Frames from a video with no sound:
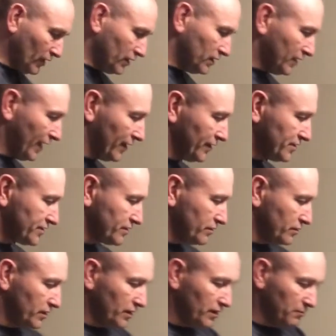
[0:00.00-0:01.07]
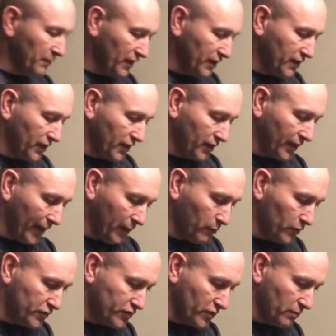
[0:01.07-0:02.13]
Now the Mink Kit came
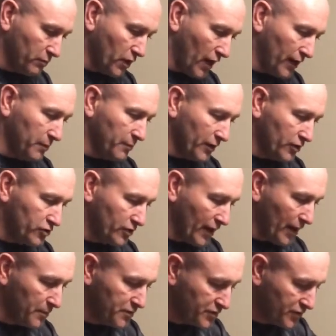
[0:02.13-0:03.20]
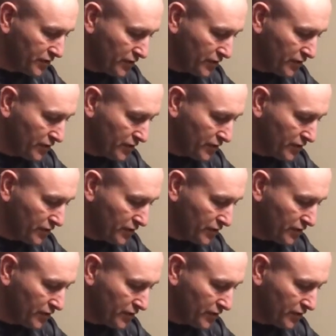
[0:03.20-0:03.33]
with some conibear traps.